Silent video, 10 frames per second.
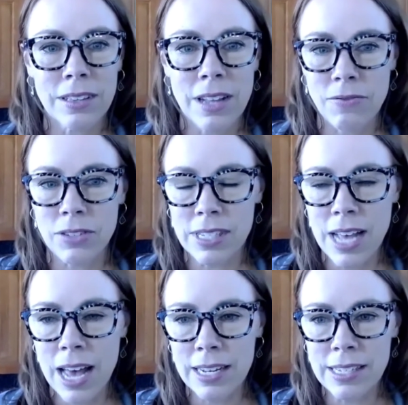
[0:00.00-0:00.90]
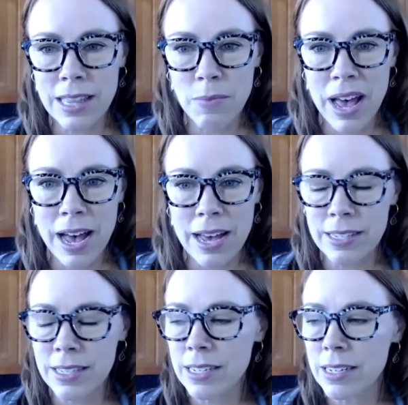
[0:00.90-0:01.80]
lawful status in the
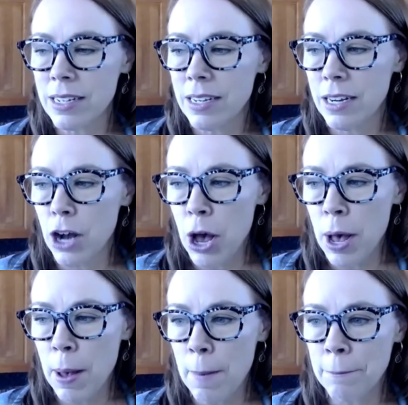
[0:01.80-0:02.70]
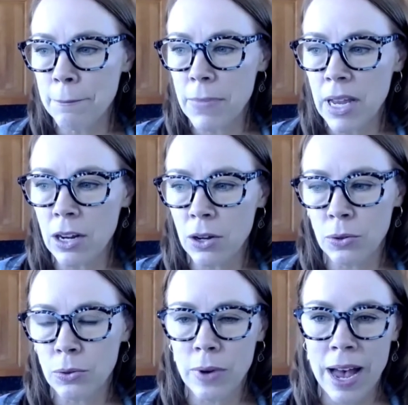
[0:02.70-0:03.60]
past, um, you
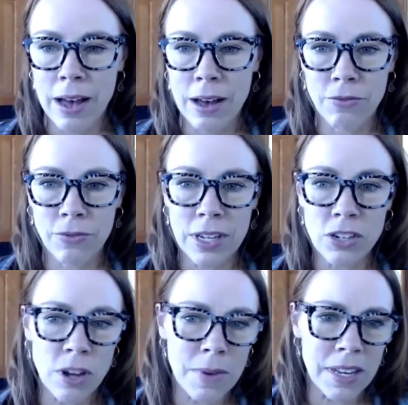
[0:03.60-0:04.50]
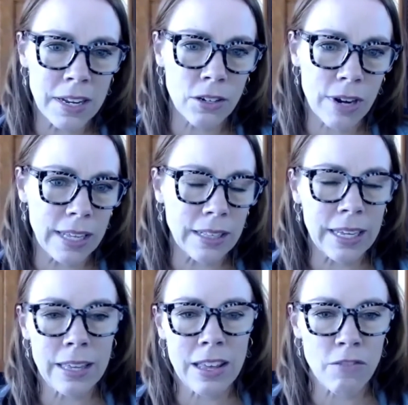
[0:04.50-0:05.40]
know, have contributed
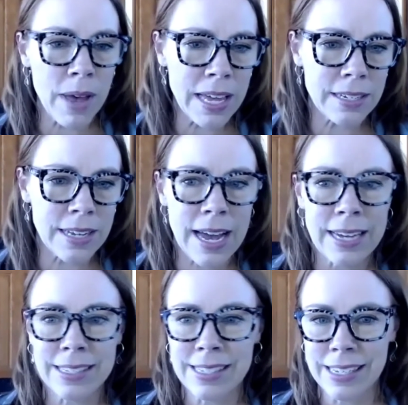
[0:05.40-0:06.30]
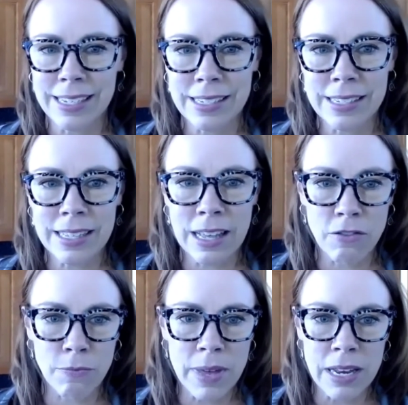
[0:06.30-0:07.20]
greatly. They've paid taxes.
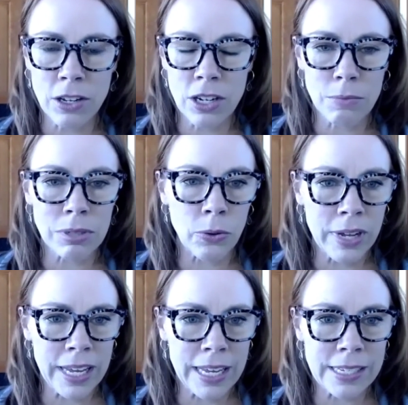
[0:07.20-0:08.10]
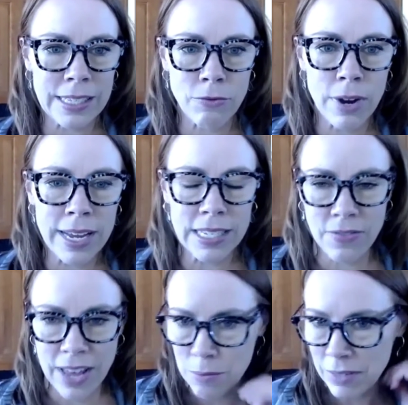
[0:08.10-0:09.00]
They've been good employees. They've raised
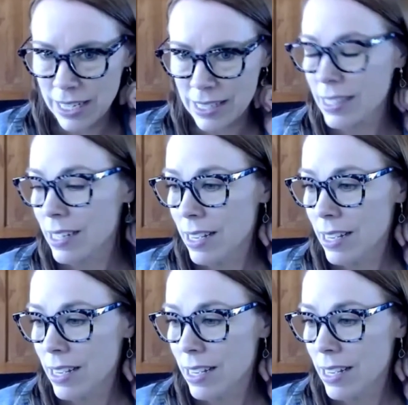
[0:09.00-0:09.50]
families.